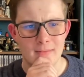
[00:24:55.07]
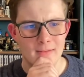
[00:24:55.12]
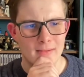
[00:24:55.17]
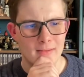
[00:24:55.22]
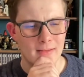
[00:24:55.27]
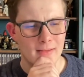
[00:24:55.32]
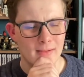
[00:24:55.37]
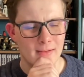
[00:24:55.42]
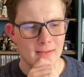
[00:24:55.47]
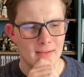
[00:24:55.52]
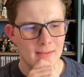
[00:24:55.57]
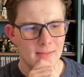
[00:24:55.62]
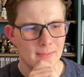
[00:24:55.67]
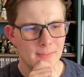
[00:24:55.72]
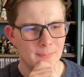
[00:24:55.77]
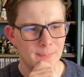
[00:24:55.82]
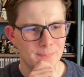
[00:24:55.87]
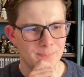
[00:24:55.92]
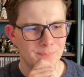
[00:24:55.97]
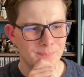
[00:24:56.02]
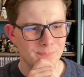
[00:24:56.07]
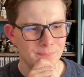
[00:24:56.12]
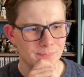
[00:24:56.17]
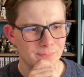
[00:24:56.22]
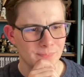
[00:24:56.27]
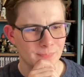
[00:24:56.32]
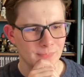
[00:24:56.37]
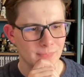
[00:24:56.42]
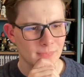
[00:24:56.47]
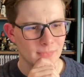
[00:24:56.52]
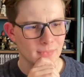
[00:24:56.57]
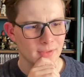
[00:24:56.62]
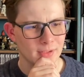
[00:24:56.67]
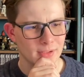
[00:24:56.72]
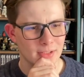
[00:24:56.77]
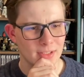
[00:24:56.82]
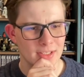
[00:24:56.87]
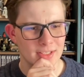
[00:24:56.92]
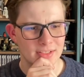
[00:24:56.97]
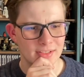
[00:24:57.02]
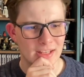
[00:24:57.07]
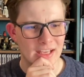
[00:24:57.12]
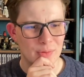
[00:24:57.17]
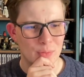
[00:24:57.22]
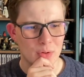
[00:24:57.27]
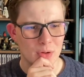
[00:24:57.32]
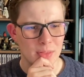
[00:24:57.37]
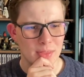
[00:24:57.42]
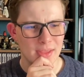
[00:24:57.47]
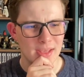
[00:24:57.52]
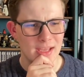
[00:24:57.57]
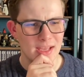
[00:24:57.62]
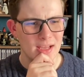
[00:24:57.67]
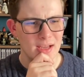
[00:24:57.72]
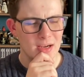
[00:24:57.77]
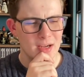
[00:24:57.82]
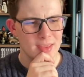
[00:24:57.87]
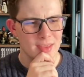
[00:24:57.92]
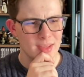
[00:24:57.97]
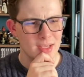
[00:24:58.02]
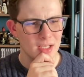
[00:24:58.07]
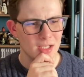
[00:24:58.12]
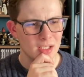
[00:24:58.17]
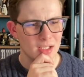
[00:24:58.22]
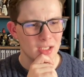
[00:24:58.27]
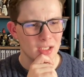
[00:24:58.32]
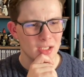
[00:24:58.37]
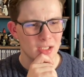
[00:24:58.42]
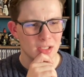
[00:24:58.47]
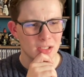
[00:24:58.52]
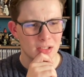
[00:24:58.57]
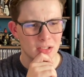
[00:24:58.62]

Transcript: um, is that one there? I think